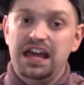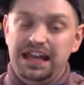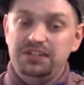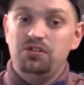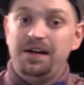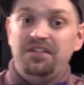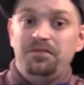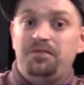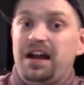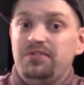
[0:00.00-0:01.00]
into about
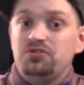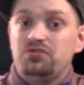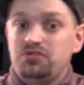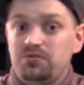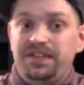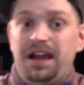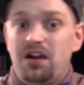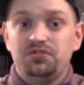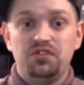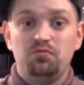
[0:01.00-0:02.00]
500 to
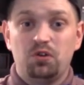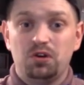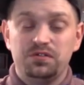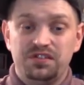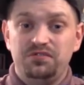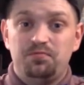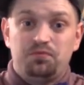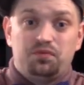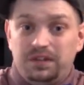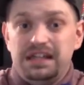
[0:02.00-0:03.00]
1,000 words of
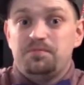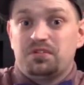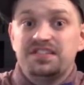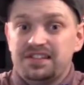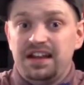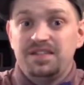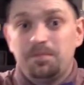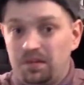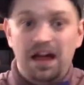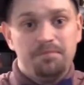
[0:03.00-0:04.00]
pretty precise
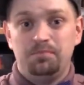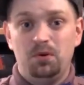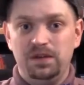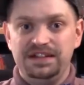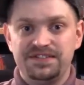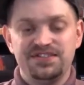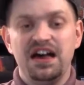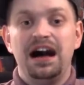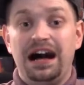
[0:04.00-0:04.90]
plot points.